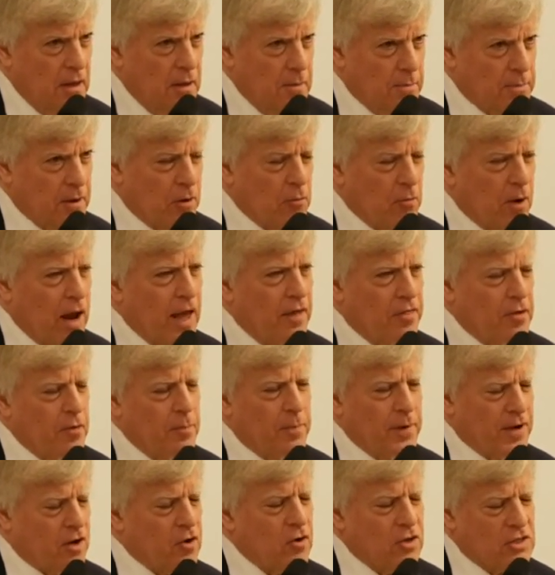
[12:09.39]
was an
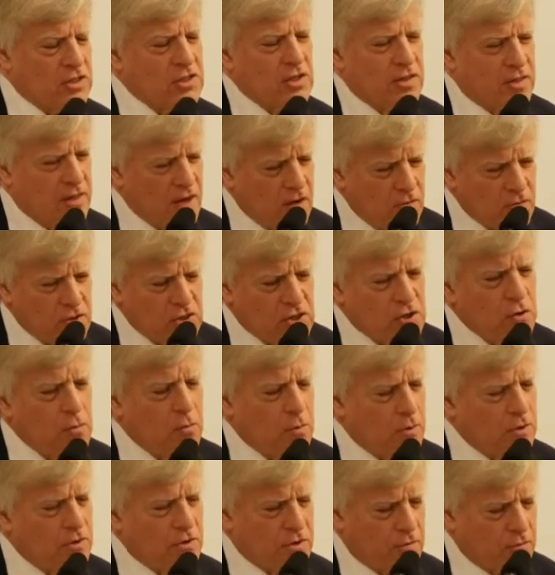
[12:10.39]
extremely
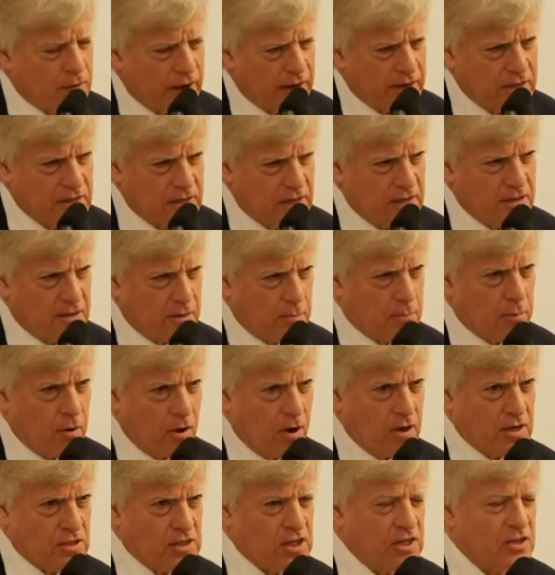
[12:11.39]
tense time in
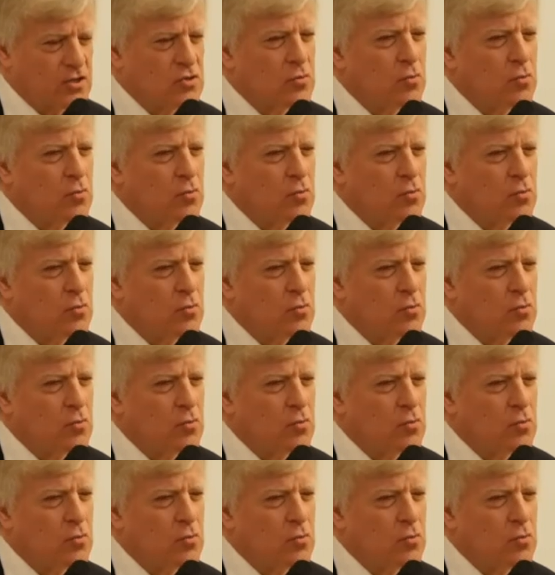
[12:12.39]
Moscow.